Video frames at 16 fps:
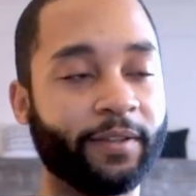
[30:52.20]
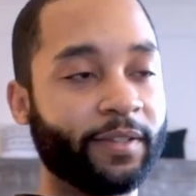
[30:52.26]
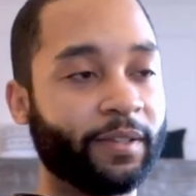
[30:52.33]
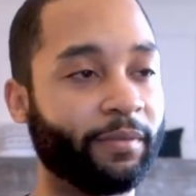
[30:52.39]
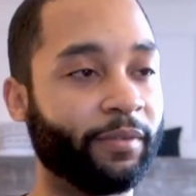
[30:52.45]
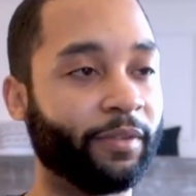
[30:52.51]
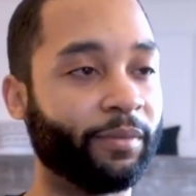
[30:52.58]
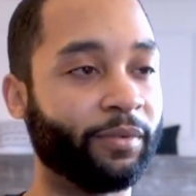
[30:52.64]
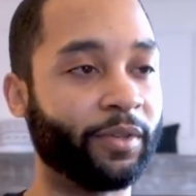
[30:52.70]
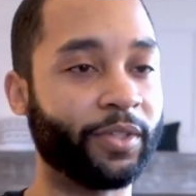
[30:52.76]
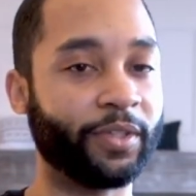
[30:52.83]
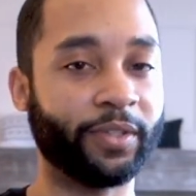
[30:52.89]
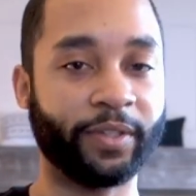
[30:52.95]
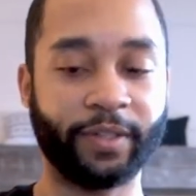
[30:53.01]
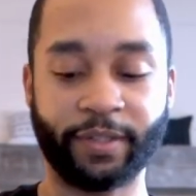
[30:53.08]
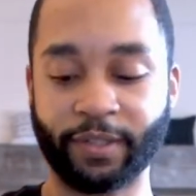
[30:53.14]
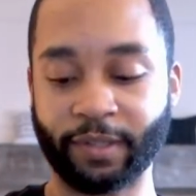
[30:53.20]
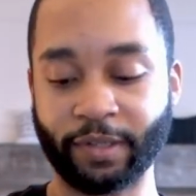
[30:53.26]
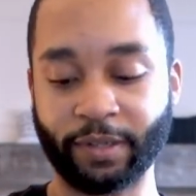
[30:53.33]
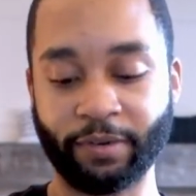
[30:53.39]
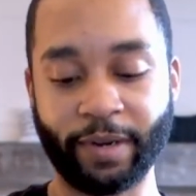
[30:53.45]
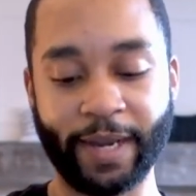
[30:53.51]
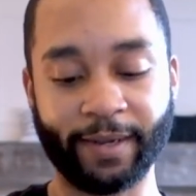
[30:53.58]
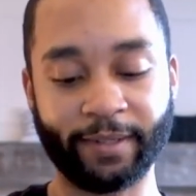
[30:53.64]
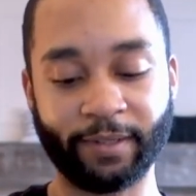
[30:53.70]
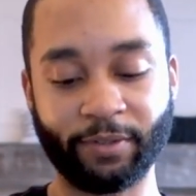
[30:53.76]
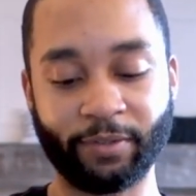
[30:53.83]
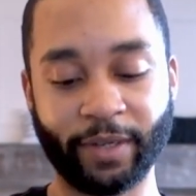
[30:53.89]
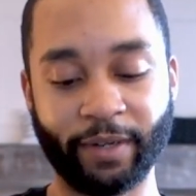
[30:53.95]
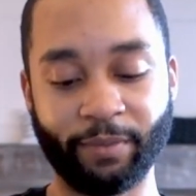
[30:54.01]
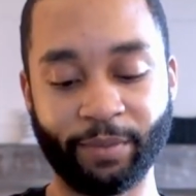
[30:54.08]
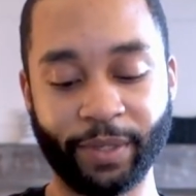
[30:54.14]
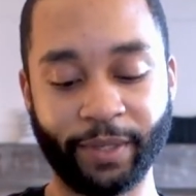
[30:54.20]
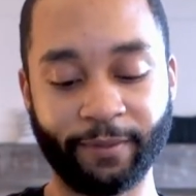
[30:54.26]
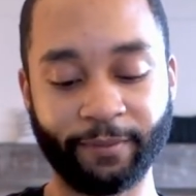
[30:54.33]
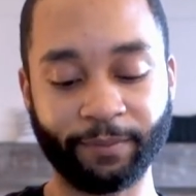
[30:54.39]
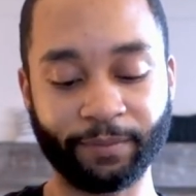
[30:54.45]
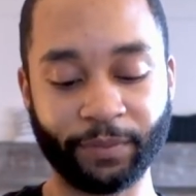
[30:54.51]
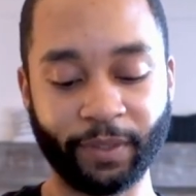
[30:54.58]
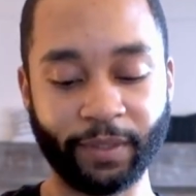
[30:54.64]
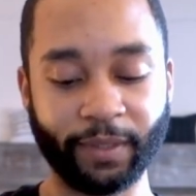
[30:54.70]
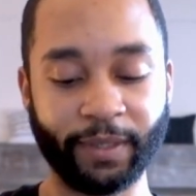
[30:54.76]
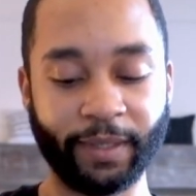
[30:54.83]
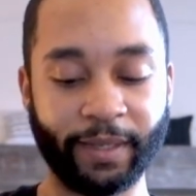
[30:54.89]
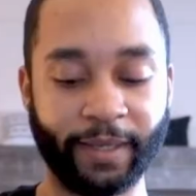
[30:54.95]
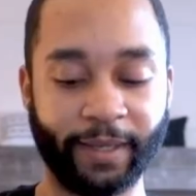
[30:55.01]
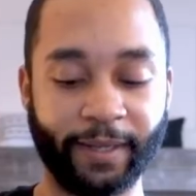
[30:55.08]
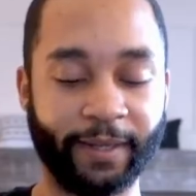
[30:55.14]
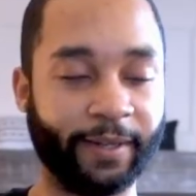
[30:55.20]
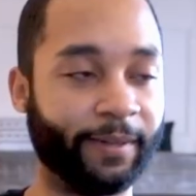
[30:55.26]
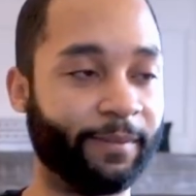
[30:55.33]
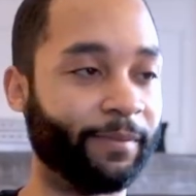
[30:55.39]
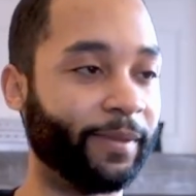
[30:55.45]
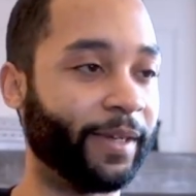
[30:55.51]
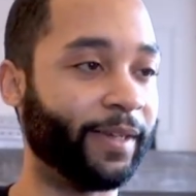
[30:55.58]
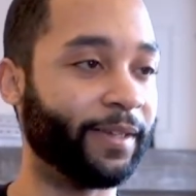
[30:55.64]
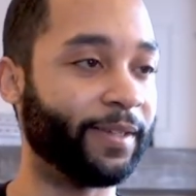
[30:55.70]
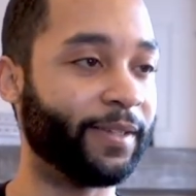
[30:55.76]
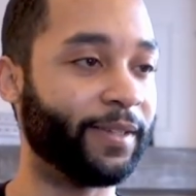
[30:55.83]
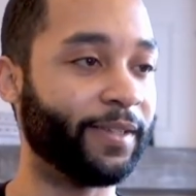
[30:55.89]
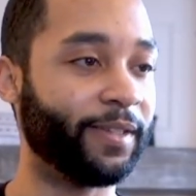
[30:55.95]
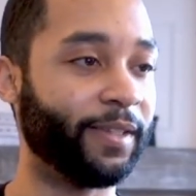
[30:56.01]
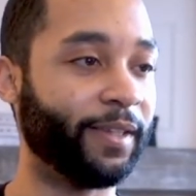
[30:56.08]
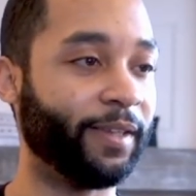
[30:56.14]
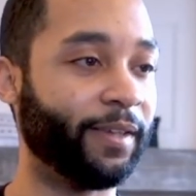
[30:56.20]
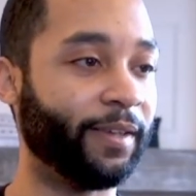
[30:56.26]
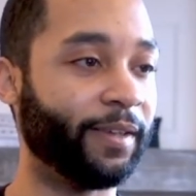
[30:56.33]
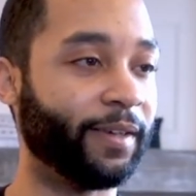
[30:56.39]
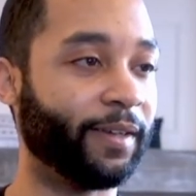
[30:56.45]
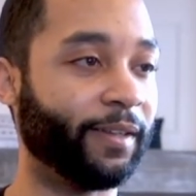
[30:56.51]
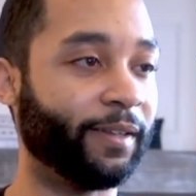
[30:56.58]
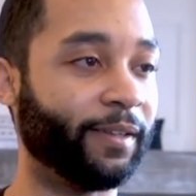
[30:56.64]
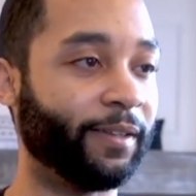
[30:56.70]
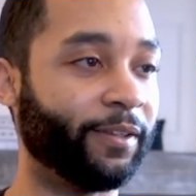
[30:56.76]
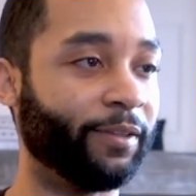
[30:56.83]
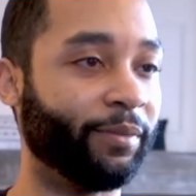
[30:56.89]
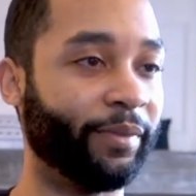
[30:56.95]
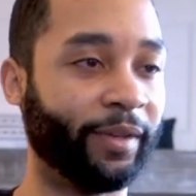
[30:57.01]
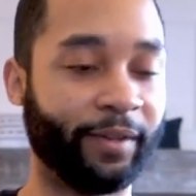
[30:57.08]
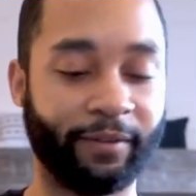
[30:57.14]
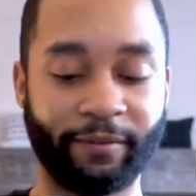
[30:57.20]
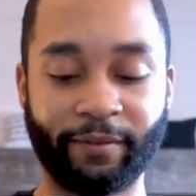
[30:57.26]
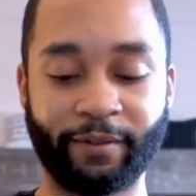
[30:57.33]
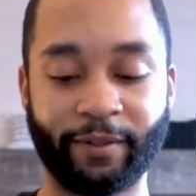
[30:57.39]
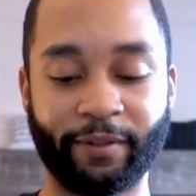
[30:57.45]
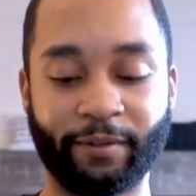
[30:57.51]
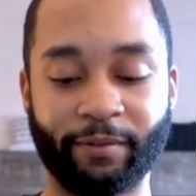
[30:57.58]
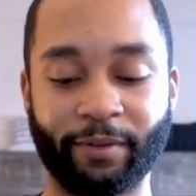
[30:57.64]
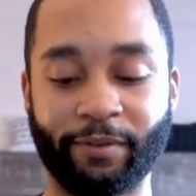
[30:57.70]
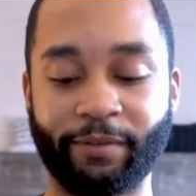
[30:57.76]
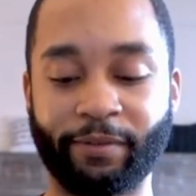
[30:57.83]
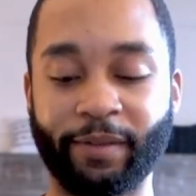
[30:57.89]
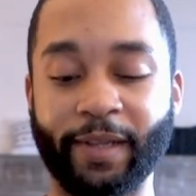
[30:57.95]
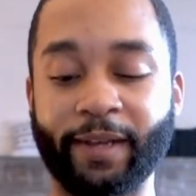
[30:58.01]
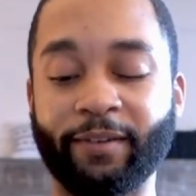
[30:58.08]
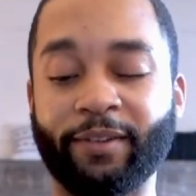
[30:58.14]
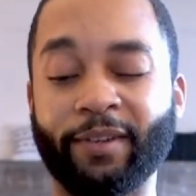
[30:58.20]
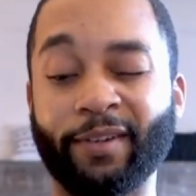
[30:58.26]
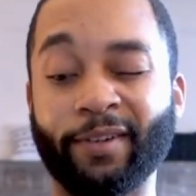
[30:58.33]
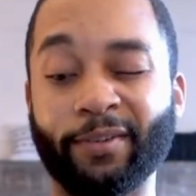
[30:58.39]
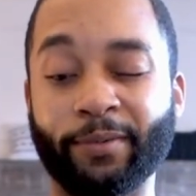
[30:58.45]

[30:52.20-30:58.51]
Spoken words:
Some of the porcelain has cracked quite a bit. I can see a little bit of a reflection.